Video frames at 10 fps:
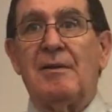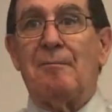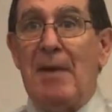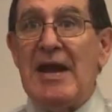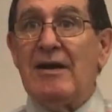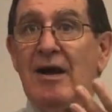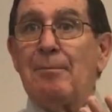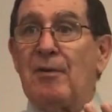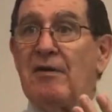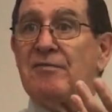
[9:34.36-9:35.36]
made
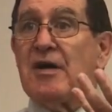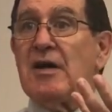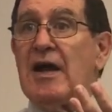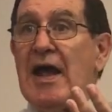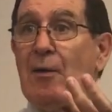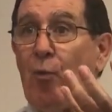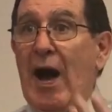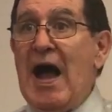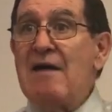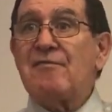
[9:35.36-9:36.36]
up of a
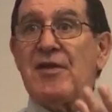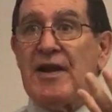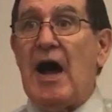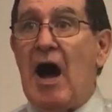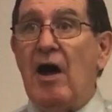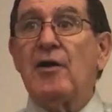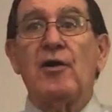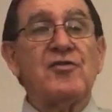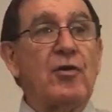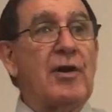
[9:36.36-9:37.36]
wife that
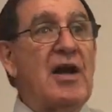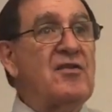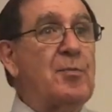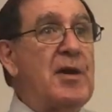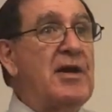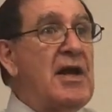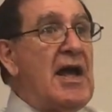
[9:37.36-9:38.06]
honors her husband